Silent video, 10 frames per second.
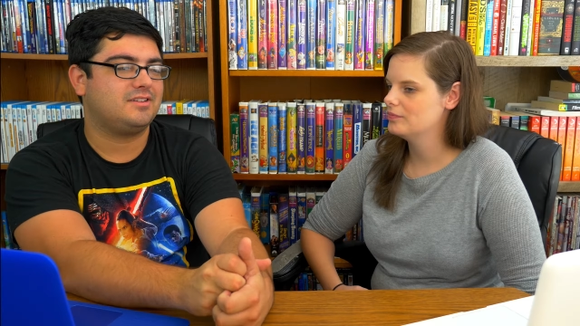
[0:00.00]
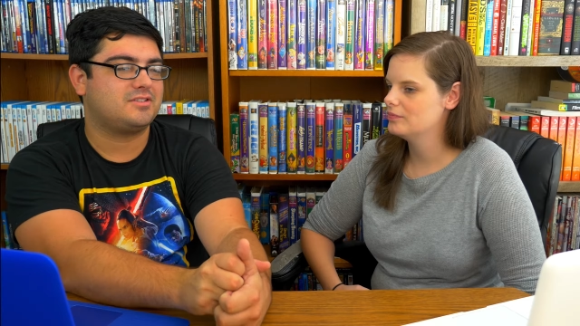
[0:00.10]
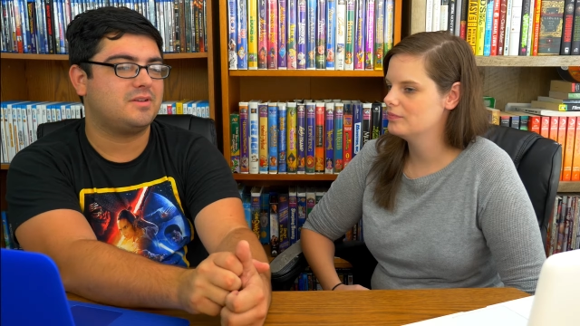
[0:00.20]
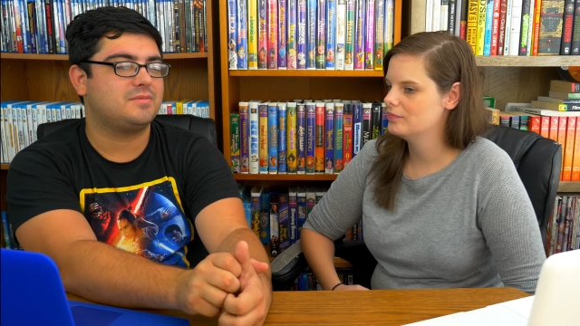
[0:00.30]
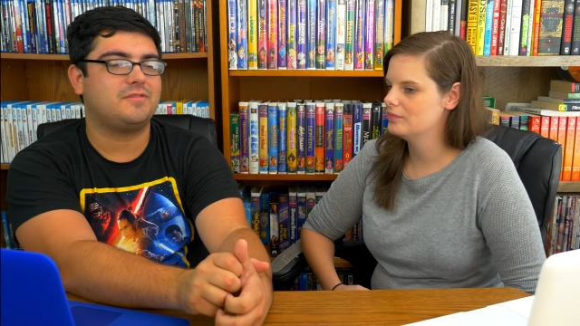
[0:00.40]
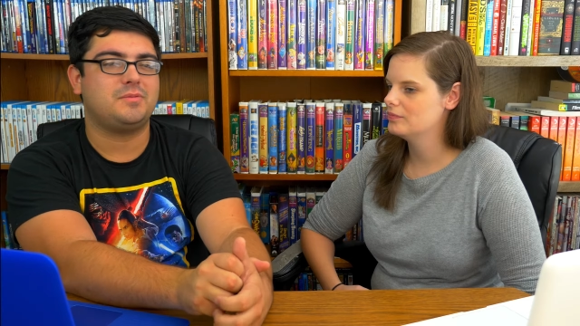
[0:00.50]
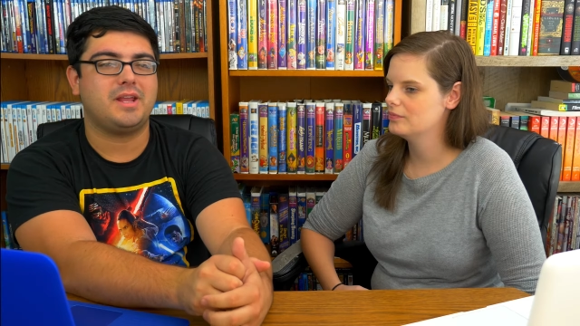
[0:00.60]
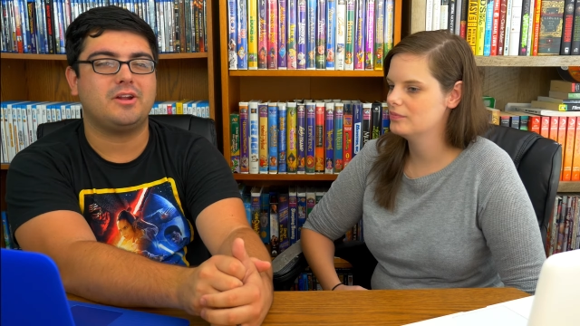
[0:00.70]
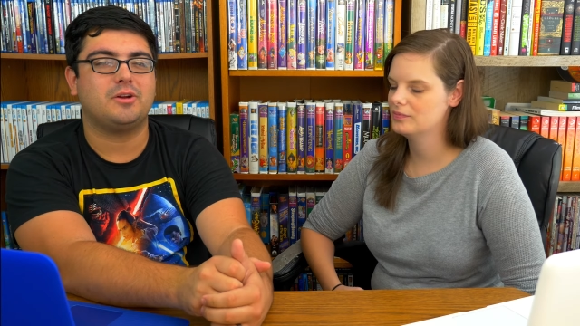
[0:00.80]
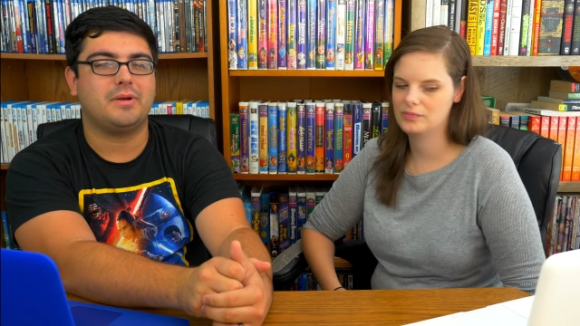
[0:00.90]
Speaker 1: There's some stuff to
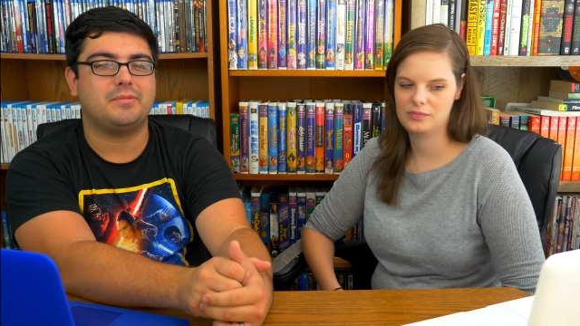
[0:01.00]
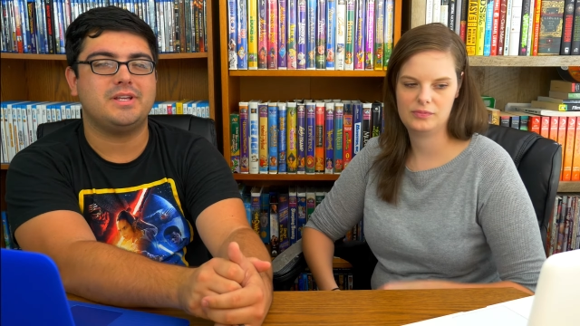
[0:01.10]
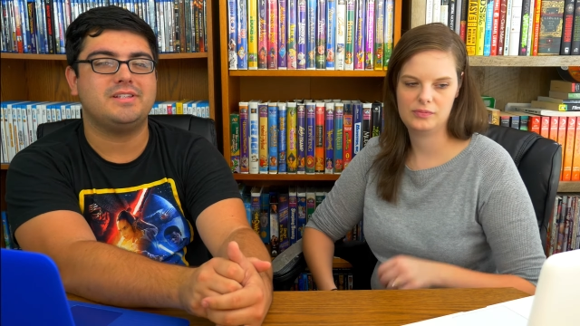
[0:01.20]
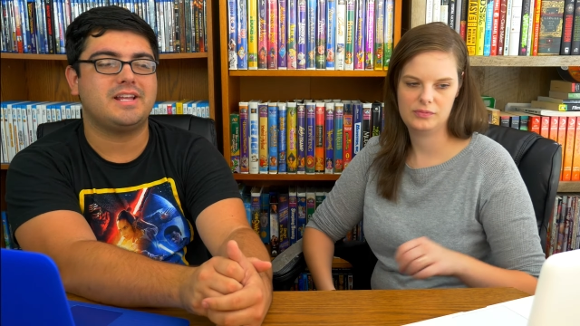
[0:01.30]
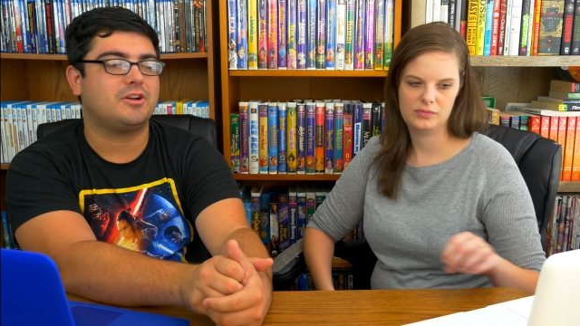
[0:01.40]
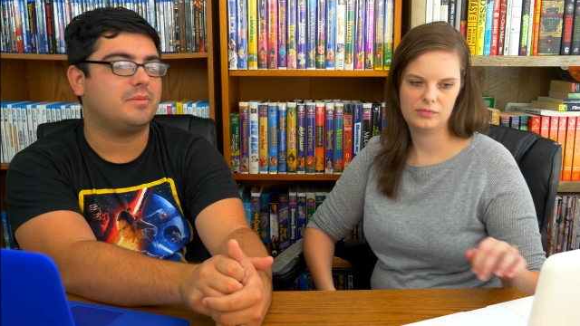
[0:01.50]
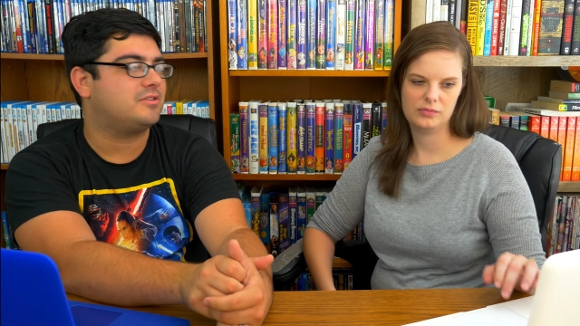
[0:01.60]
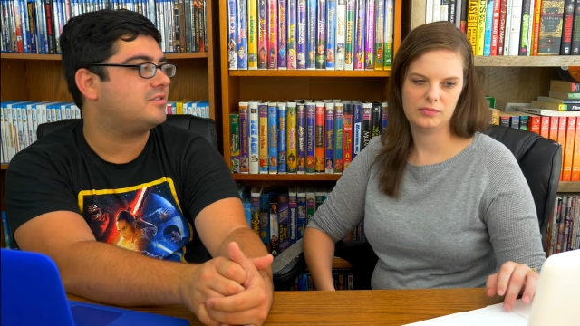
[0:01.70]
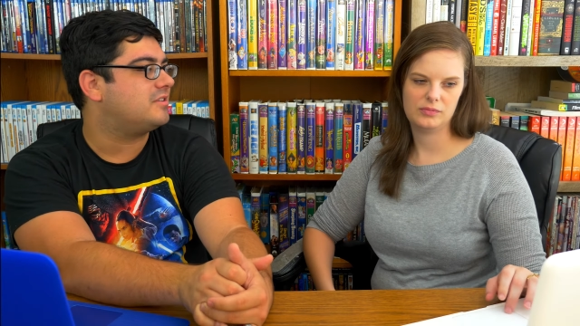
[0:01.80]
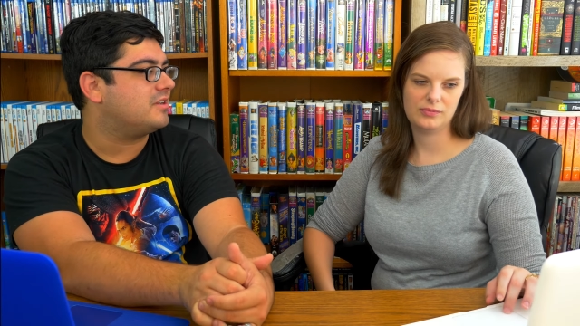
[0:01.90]
be angry about, but he's angry
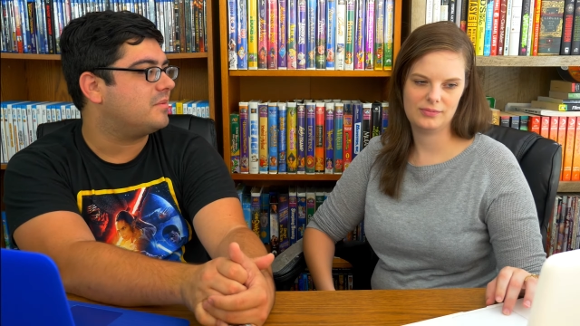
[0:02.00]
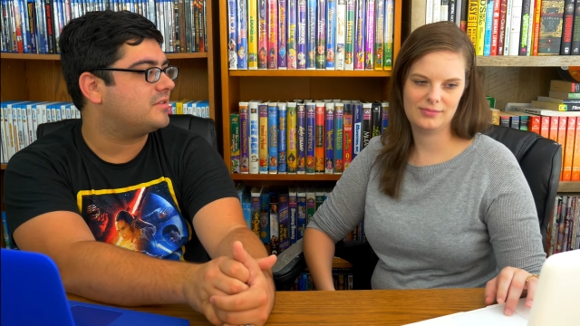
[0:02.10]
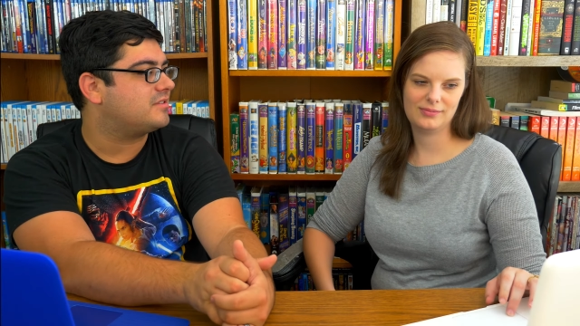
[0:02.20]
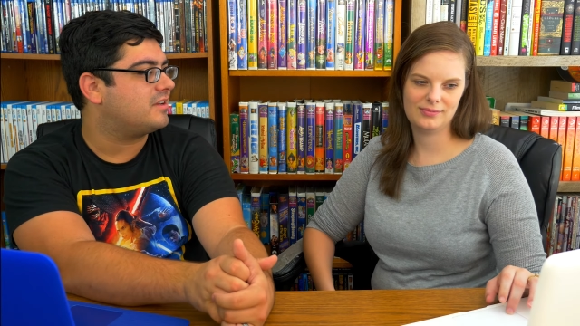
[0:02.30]
about just the dumbest